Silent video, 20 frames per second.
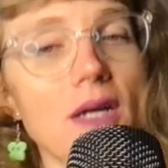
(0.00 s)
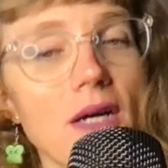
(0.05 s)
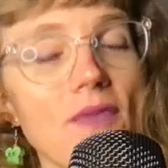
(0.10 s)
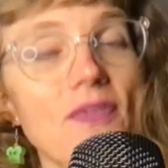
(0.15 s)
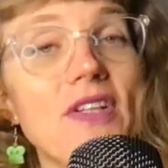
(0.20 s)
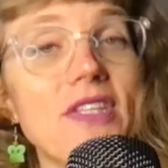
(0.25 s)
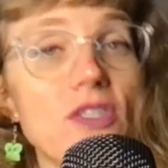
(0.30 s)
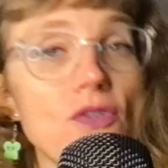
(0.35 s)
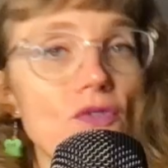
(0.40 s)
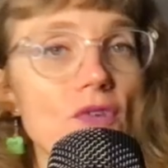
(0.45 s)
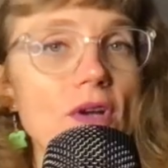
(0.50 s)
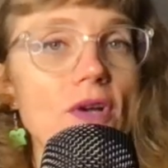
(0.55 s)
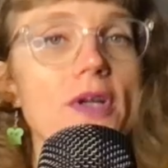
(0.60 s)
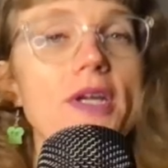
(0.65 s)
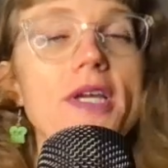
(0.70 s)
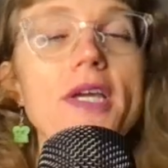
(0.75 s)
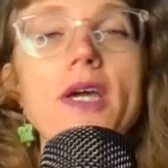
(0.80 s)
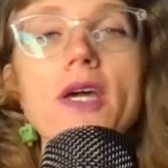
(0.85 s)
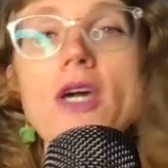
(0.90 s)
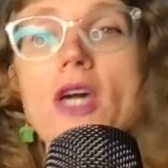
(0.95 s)
That's a
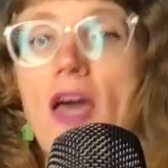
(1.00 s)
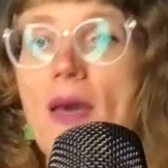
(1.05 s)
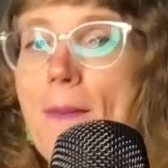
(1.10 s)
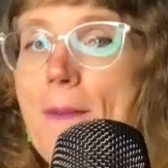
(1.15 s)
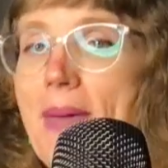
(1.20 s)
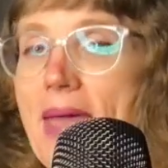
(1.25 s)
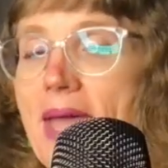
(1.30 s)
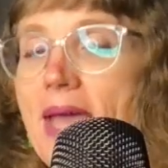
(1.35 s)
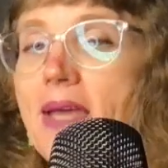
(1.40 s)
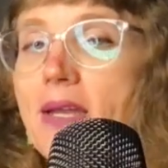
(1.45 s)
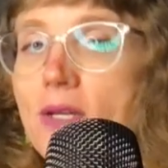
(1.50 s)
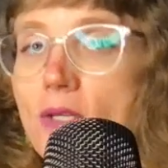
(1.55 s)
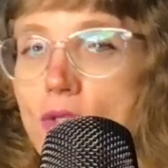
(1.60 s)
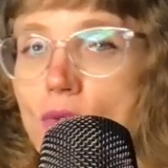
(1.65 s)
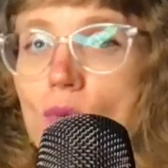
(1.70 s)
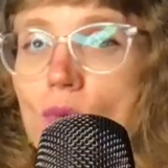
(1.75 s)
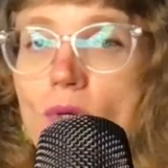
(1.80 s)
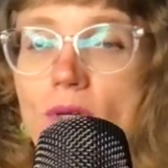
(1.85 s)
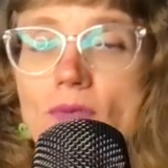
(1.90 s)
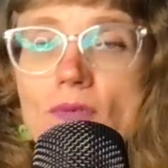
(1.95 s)
very command
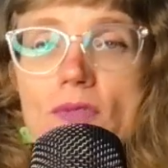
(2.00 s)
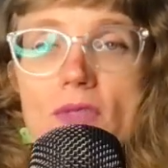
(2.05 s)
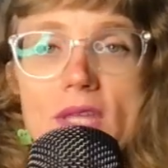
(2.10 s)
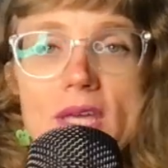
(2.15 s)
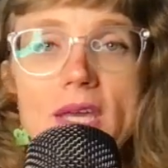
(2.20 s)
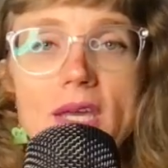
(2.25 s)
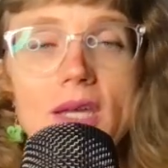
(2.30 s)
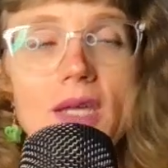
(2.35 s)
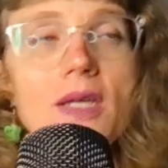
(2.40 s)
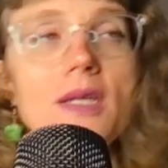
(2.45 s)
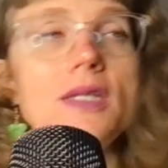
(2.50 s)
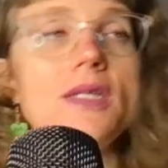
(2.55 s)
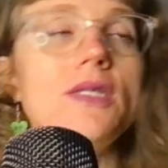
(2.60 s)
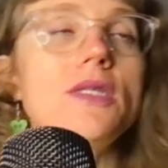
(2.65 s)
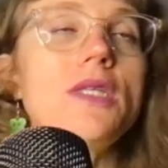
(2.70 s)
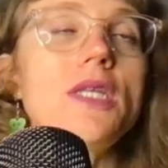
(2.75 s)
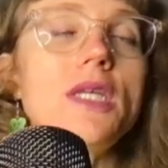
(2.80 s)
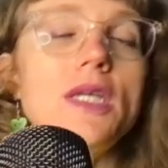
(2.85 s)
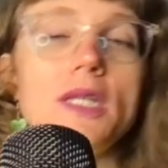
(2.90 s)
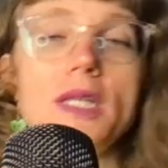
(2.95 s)
sort of thing, is
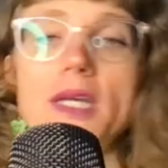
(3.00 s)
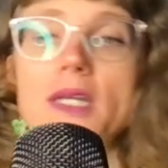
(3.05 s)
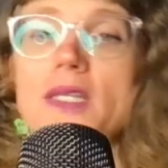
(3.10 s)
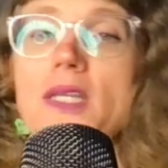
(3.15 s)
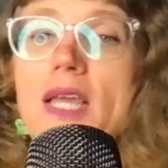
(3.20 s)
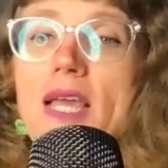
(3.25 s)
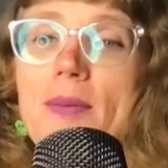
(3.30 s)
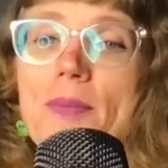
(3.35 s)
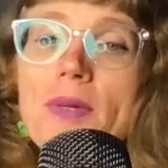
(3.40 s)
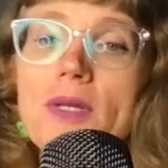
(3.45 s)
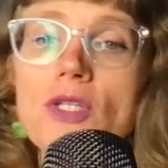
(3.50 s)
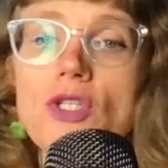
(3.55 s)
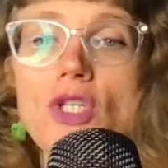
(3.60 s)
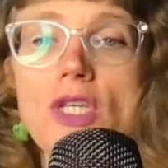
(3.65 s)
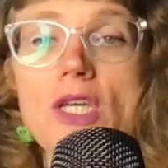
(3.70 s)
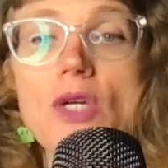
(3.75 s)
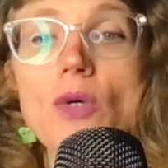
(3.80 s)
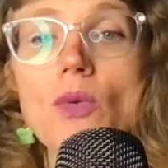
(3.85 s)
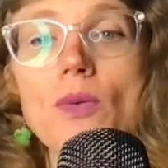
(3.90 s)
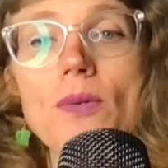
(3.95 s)
dealing damage
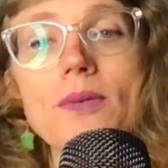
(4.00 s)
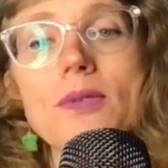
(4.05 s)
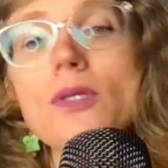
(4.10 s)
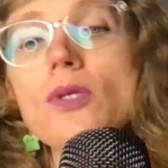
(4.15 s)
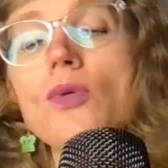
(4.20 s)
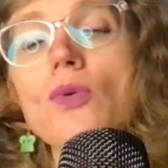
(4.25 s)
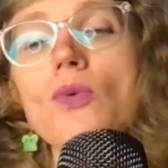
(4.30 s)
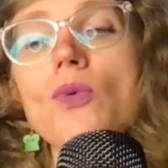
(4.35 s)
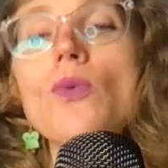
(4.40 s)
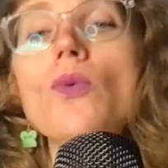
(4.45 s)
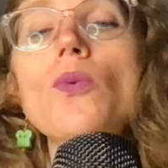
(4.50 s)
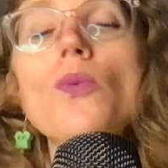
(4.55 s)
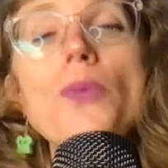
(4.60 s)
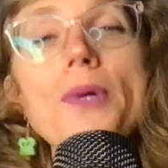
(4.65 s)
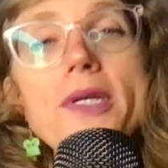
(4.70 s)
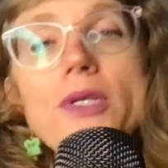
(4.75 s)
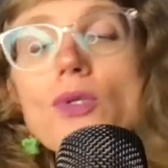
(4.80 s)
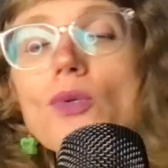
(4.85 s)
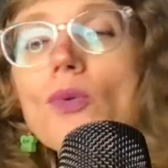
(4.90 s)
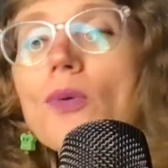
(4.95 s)
equal to
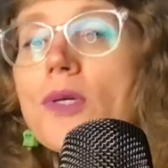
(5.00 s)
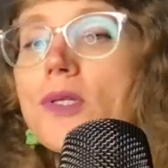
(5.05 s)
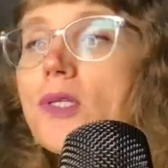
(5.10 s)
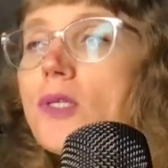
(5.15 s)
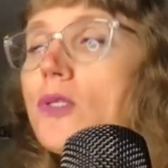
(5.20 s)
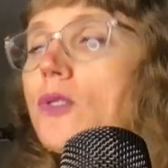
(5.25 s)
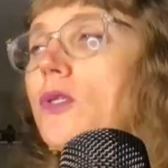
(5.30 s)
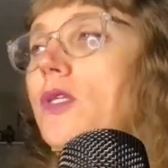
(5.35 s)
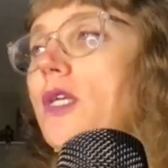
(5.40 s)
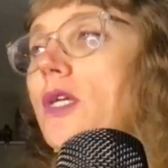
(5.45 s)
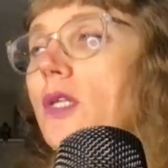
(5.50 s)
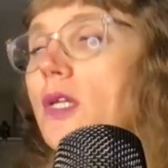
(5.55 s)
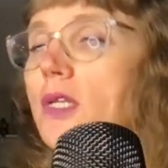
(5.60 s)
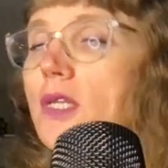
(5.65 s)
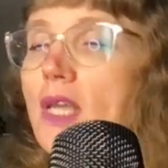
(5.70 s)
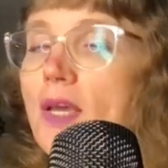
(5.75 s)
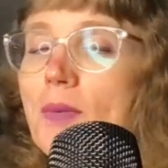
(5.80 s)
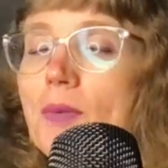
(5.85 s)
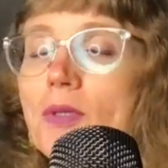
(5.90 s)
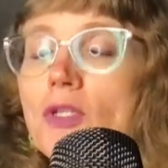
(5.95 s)
resources, dealing
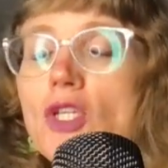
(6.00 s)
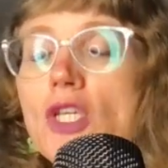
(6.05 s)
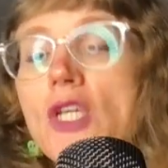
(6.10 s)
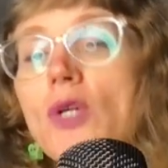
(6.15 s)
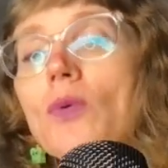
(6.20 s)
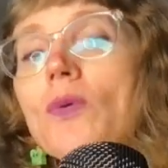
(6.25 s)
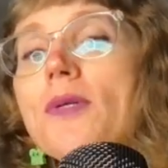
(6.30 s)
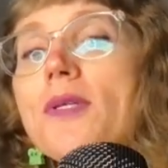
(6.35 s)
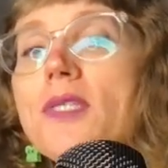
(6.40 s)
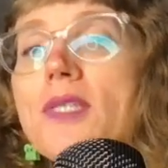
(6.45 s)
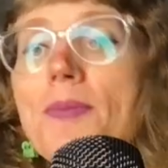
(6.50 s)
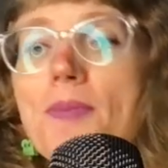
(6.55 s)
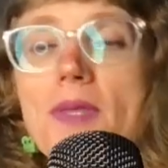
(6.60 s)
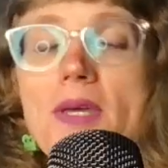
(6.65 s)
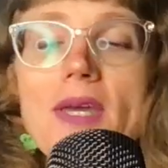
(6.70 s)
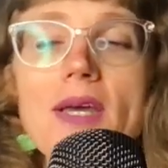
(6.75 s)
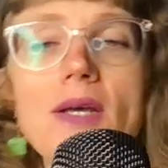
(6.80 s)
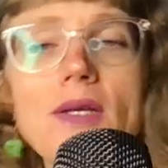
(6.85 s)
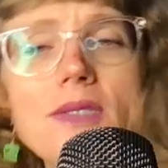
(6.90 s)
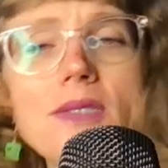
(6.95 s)
damage equal to
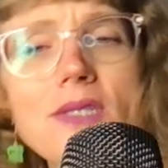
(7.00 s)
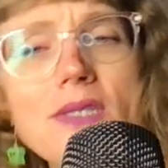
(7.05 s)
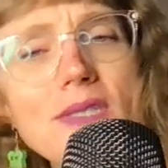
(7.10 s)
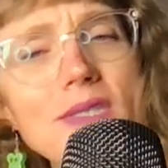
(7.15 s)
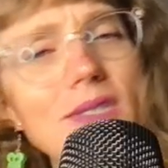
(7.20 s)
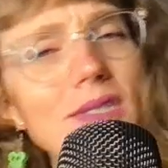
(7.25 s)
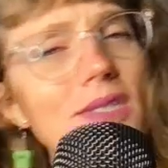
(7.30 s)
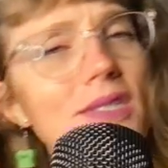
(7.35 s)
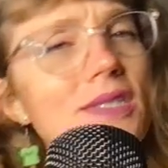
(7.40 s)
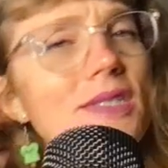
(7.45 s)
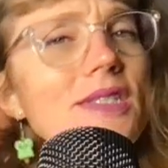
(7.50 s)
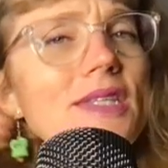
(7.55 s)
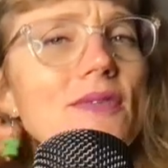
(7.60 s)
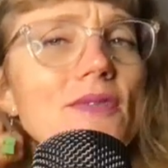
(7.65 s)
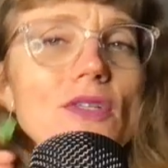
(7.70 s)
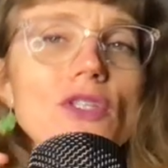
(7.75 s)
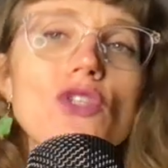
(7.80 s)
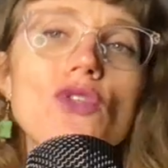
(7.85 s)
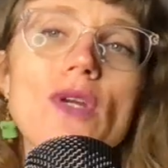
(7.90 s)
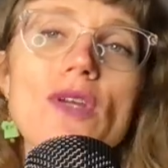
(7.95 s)
something else. It's
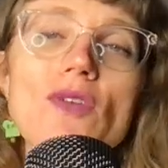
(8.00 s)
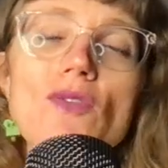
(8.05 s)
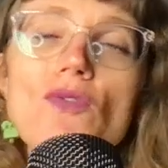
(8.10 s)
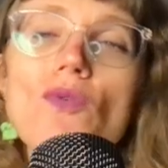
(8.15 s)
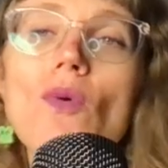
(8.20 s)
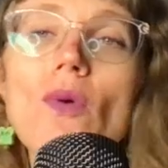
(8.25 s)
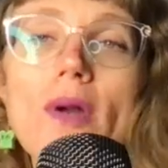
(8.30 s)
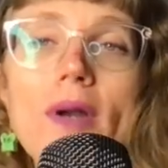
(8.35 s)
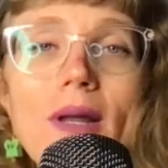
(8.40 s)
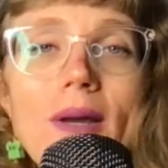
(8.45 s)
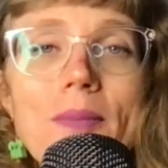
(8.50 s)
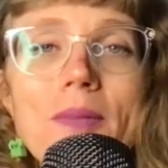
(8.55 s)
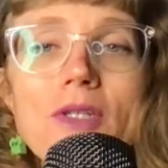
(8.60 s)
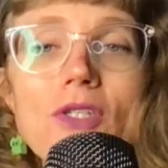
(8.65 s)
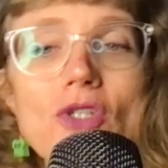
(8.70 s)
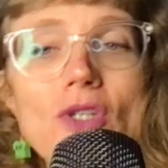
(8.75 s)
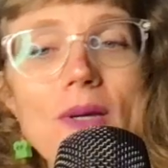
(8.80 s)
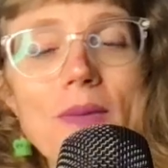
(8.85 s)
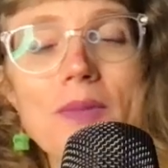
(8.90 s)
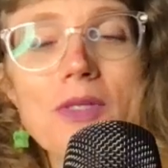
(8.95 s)
never straightforward how much
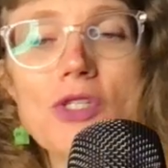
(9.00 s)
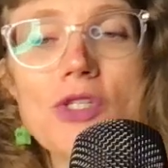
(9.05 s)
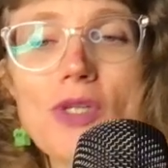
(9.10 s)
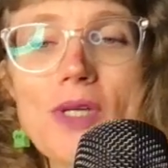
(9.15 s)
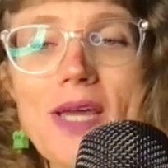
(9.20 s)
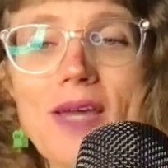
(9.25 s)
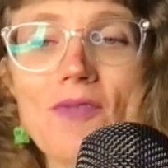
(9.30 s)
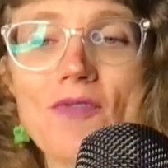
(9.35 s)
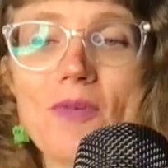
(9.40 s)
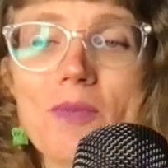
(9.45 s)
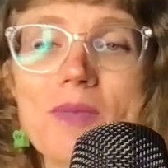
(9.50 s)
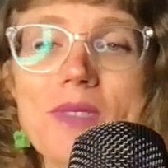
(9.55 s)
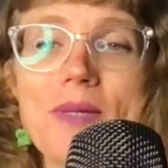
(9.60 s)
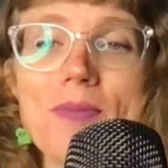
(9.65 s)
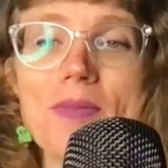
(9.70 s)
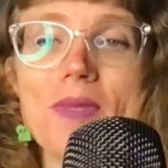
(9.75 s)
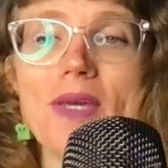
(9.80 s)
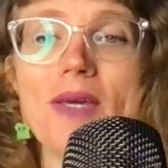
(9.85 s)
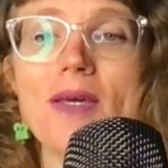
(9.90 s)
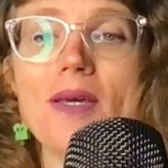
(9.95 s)
damage you get from
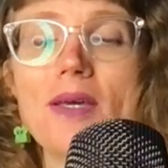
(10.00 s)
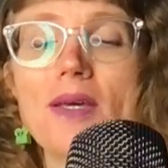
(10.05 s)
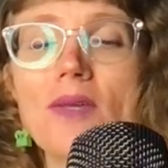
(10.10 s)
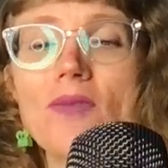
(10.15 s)
something.